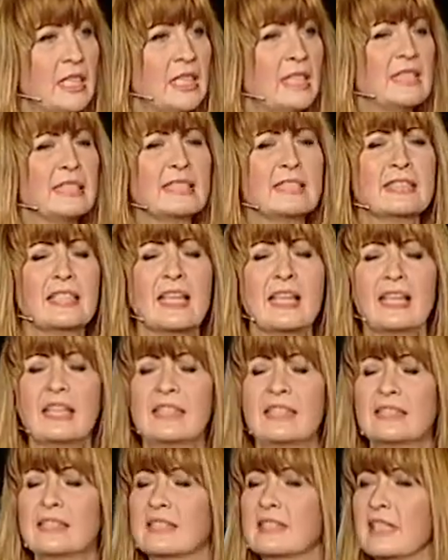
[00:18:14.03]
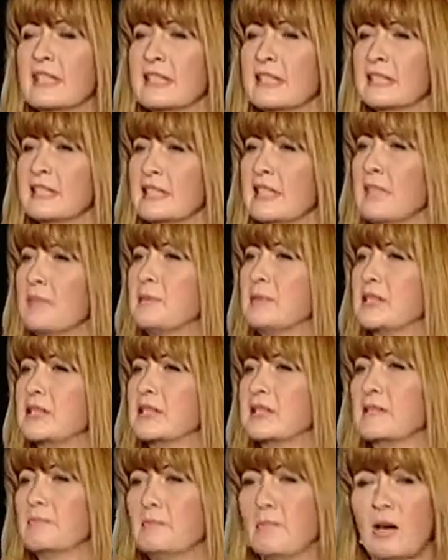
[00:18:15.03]
He said his name
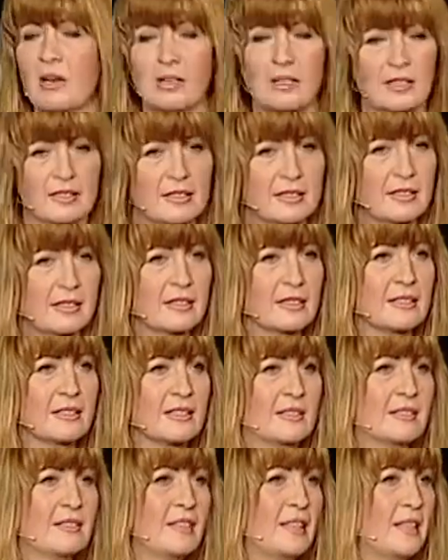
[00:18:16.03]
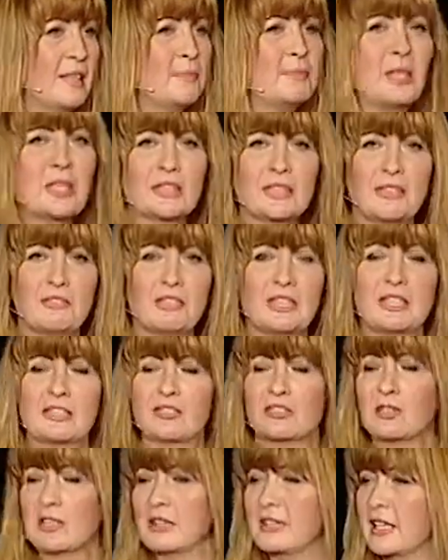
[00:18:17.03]
is Mark. I'm not giving
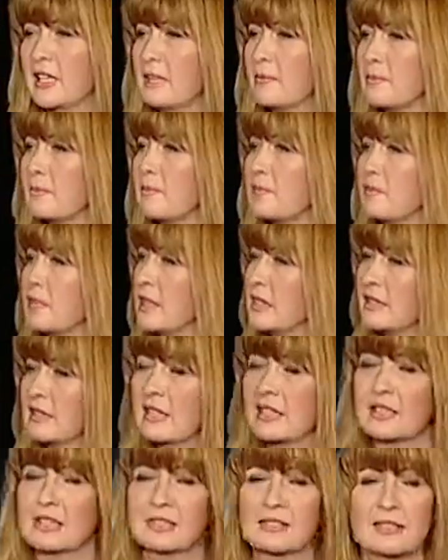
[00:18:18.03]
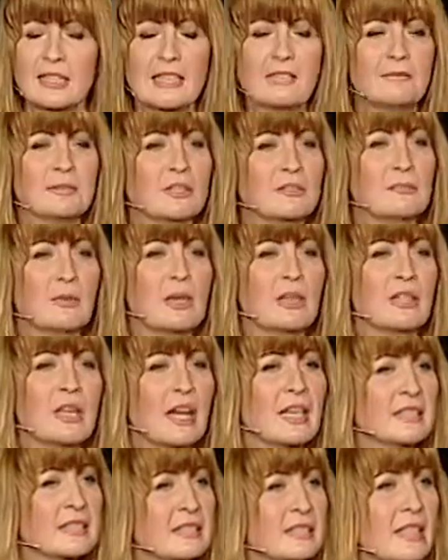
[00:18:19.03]
his real name. Let's say his name is Mark.
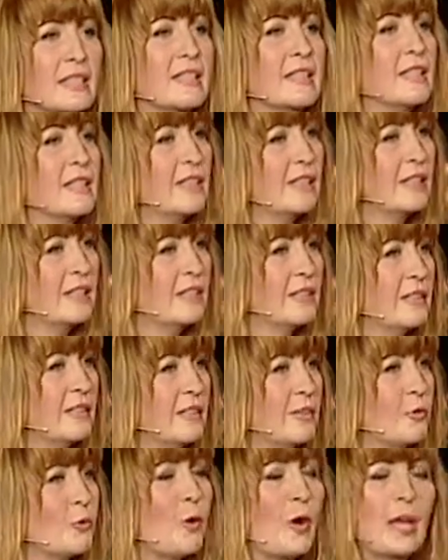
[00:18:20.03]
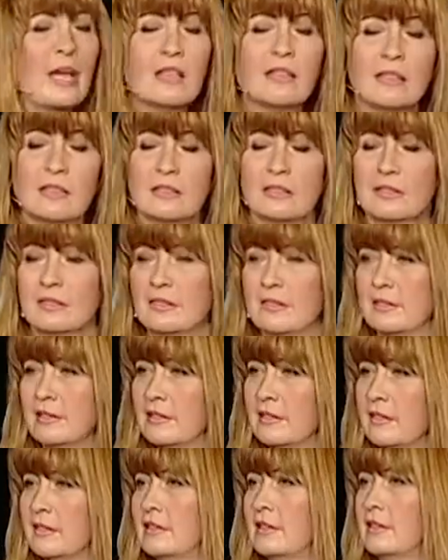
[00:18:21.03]
I said, well,
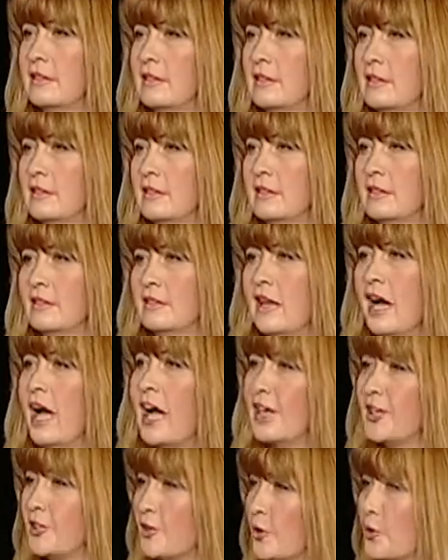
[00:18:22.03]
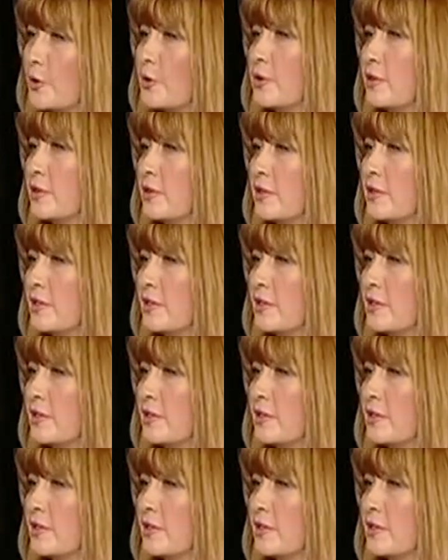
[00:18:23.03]
I know